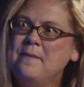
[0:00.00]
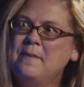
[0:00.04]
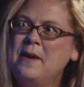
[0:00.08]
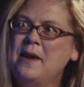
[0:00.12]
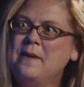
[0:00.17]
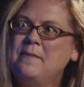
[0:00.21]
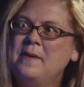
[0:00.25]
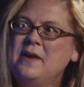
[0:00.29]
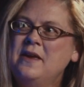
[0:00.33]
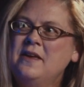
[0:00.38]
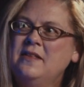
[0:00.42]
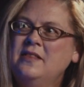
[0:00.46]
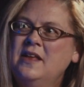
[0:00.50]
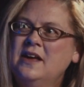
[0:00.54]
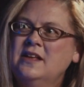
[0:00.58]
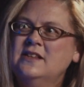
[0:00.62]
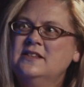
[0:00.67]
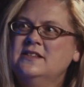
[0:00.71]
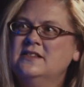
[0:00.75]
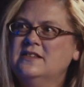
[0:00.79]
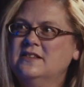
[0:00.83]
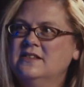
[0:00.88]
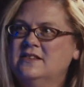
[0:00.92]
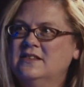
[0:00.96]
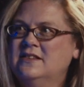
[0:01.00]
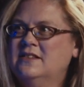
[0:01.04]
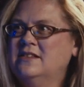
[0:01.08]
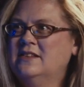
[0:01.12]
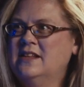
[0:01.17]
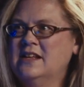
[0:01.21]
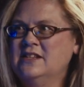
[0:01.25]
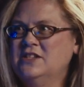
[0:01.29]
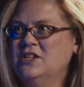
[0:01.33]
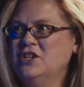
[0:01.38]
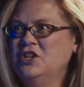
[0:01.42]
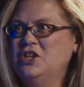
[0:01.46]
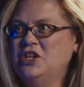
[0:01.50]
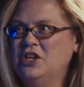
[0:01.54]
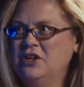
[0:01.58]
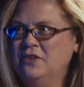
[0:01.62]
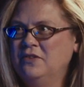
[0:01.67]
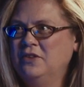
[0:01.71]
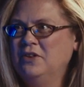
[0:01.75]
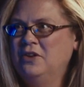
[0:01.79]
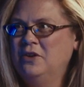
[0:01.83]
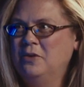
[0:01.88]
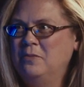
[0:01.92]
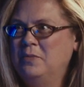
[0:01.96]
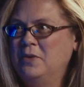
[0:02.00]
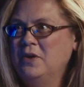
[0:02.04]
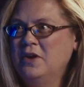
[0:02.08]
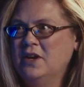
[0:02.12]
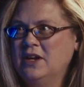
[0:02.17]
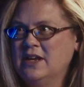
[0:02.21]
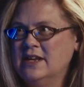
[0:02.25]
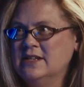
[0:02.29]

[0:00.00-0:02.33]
baby, that's that's a cute little book.